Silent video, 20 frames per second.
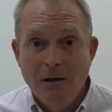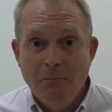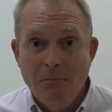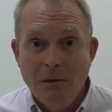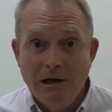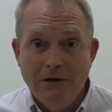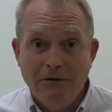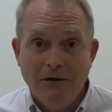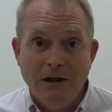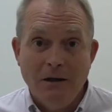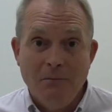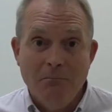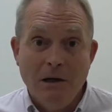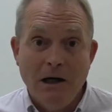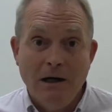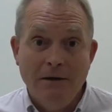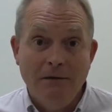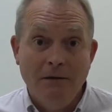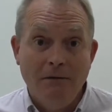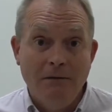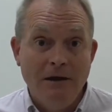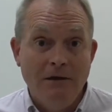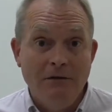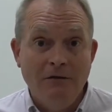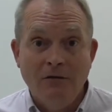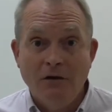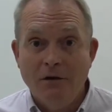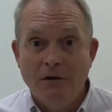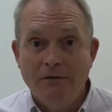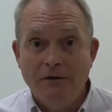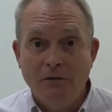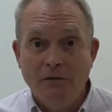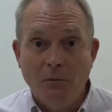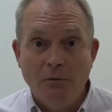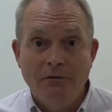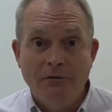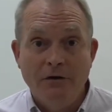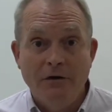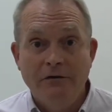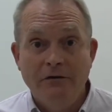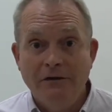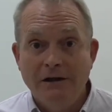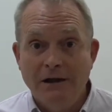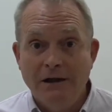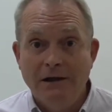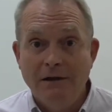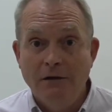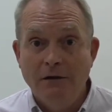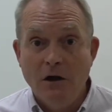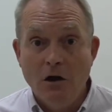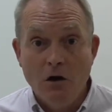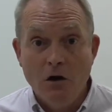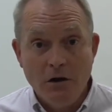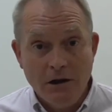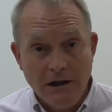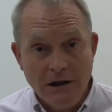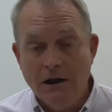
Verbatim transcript: bearing in mind that these surveys were first done in the early